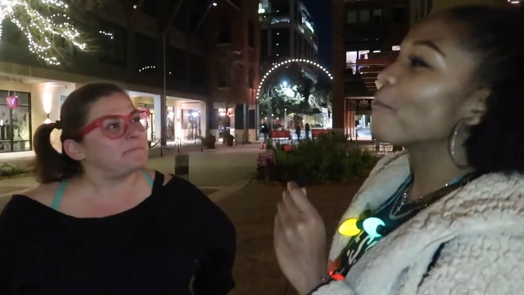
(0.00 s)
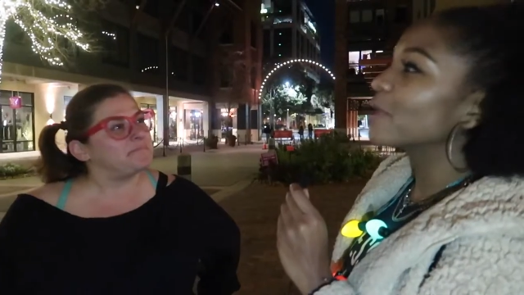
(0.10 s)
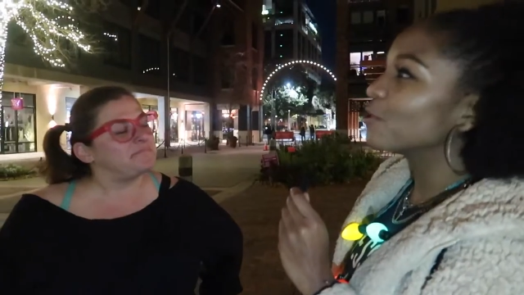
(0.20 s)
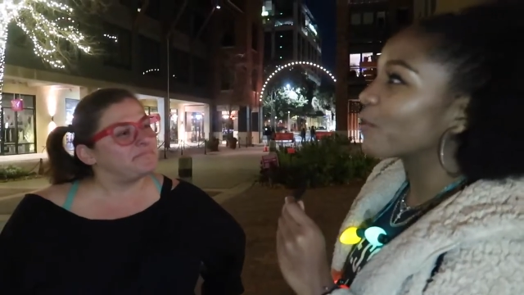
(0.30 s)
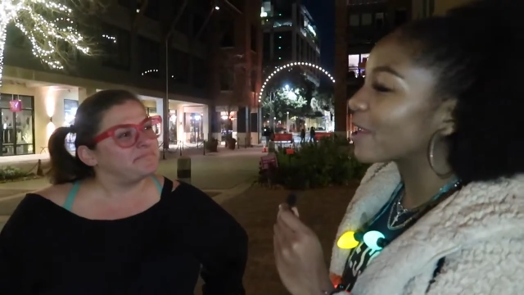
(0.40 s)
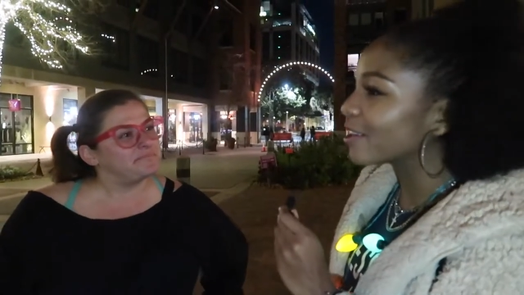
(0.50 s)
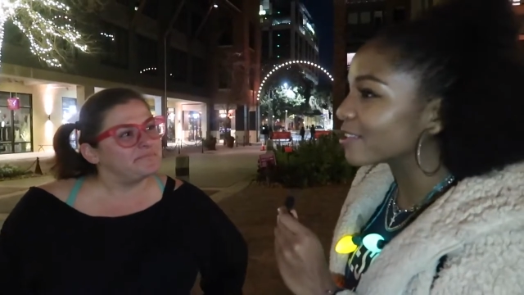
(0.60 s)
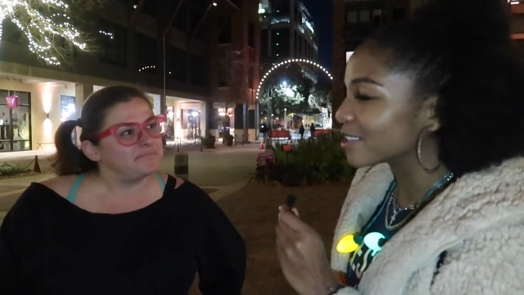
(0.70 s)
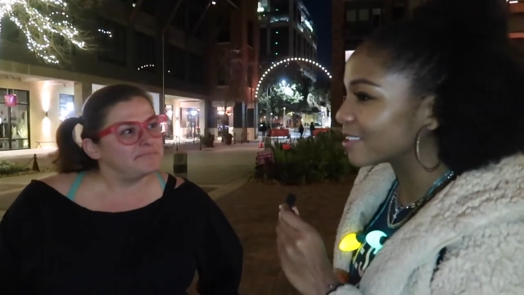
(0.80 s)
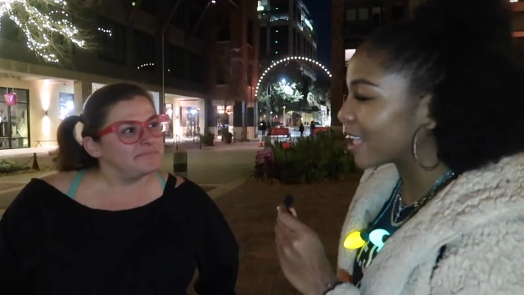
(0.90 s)
Speaker 1: many
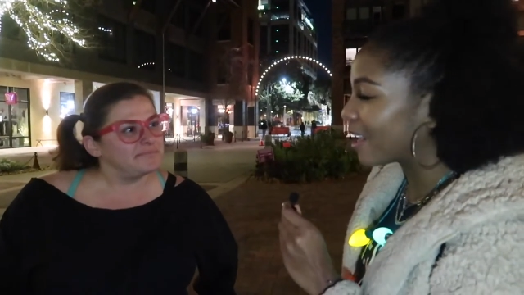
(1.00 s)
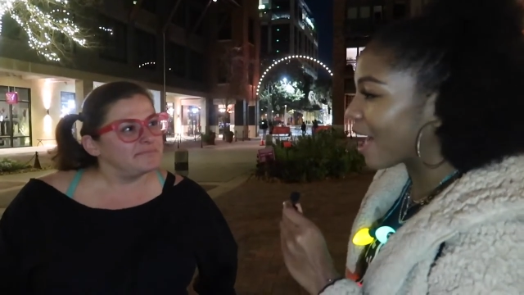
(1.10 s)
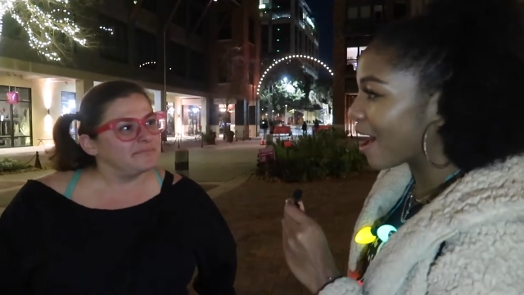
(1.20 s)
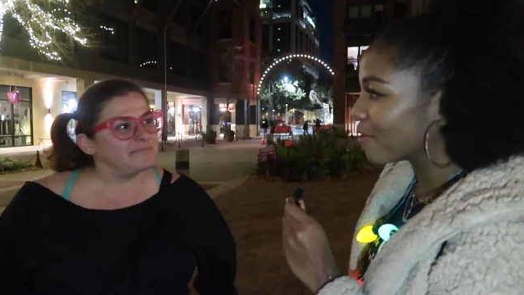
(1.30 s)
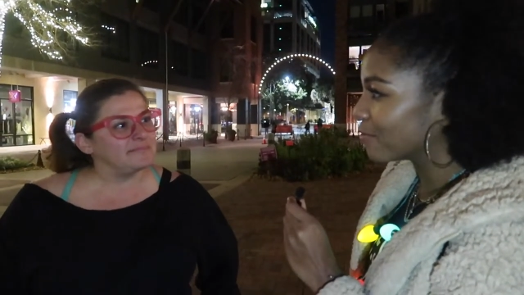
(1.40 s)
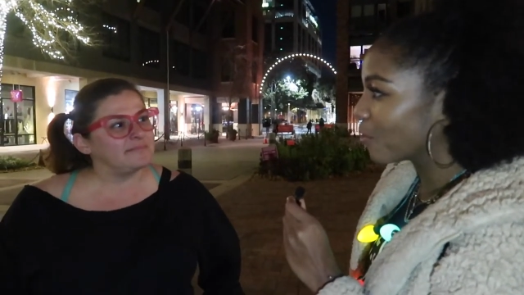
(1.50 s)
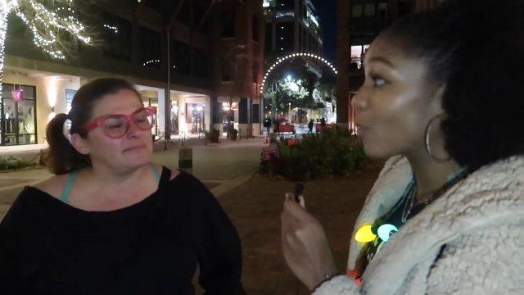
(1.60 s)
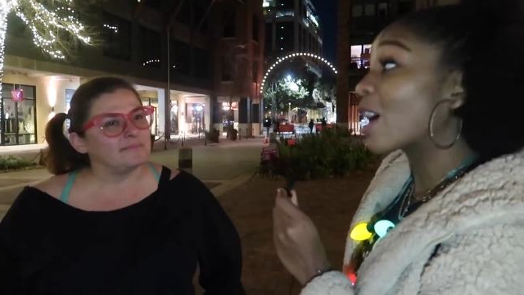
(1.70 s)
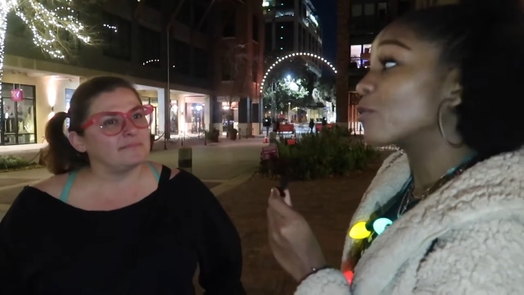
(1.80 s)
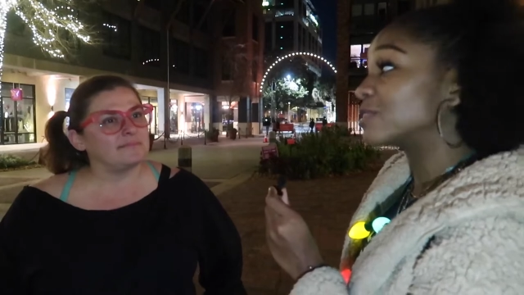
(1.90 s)
reindeers does Santa have?
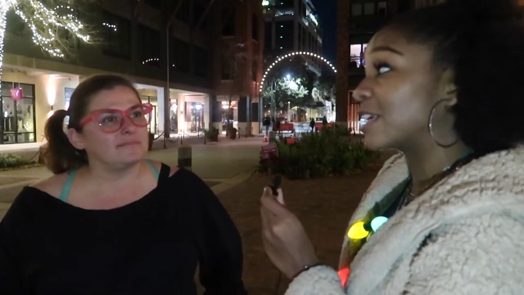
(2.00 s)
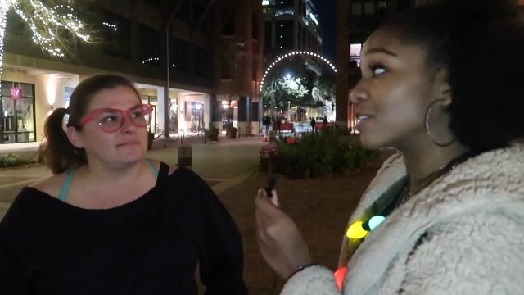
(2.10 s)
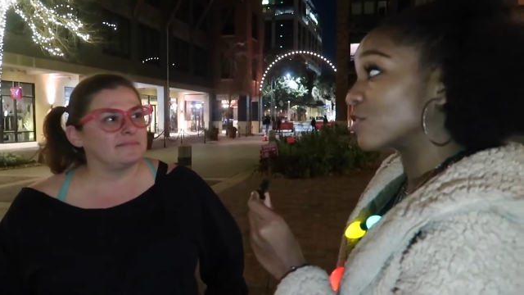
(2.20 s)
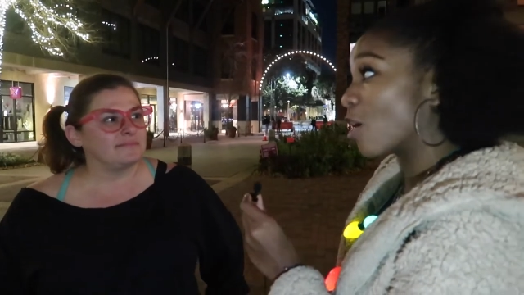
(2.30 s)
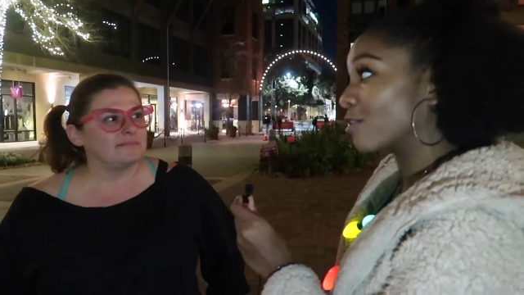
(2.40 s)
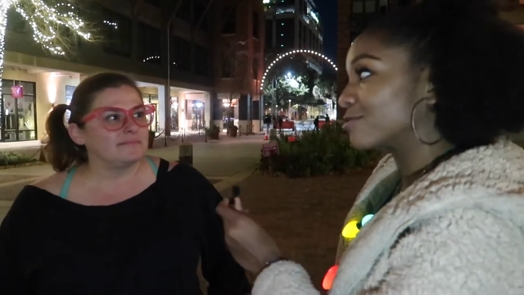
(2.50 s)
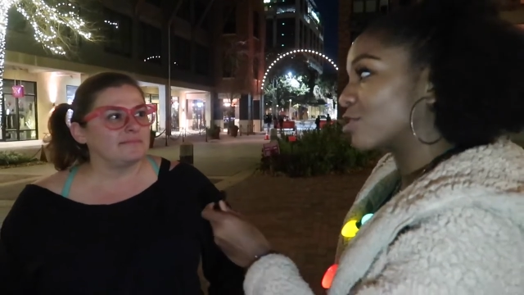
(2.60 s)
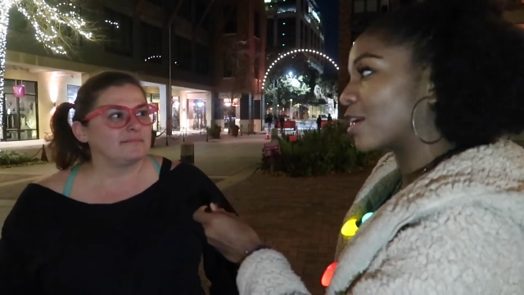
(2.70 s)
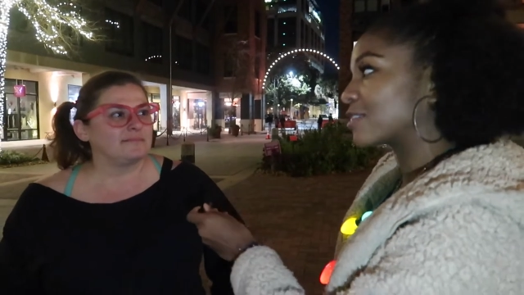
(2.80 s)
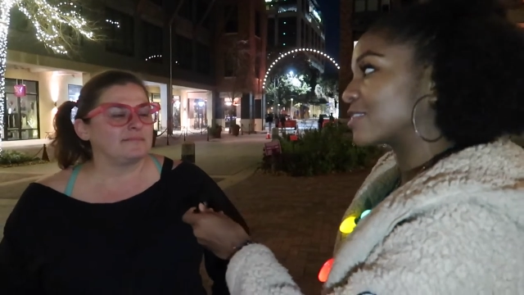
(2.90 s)
Without singing a song.
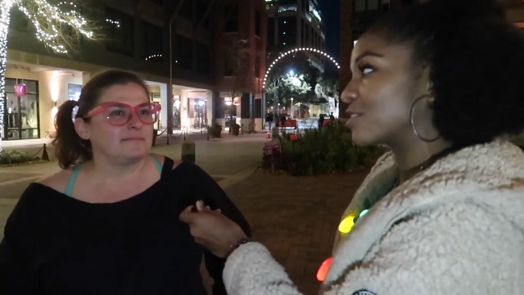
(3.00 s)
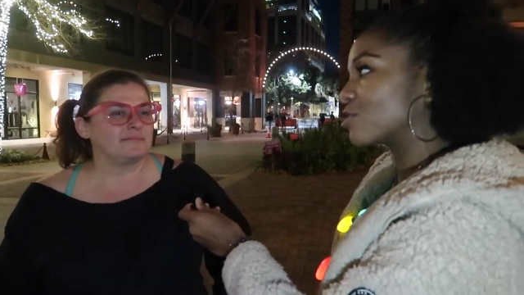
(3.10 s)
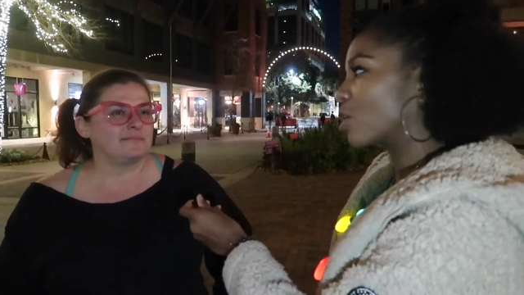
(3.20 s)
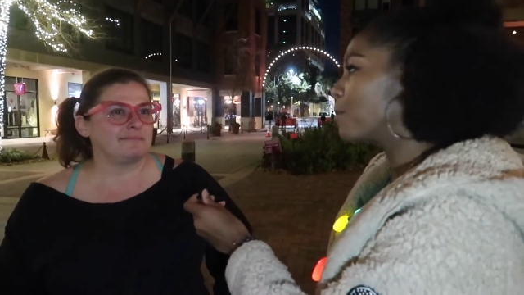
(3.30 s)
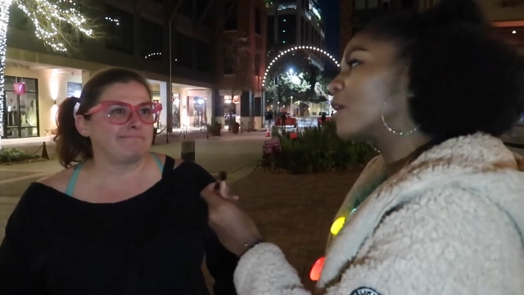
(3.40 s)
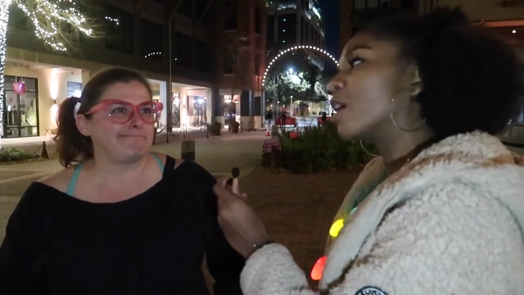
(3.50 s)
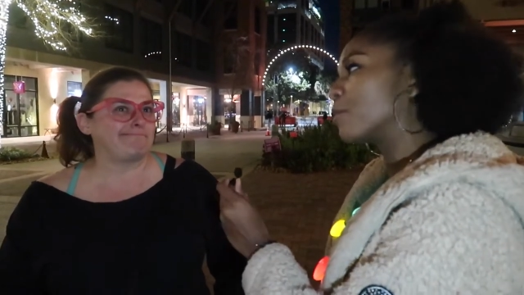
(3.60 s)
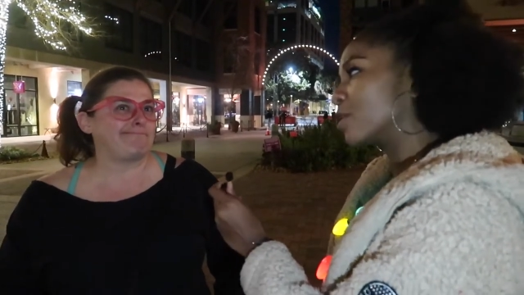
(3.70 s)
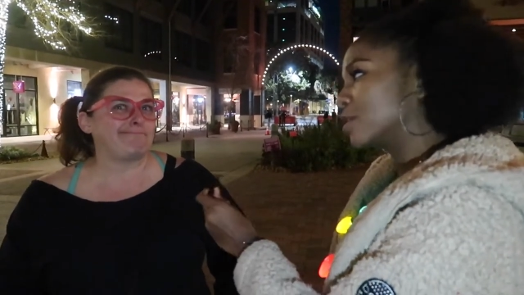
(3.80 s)
Try not to sing a song. Give me a number.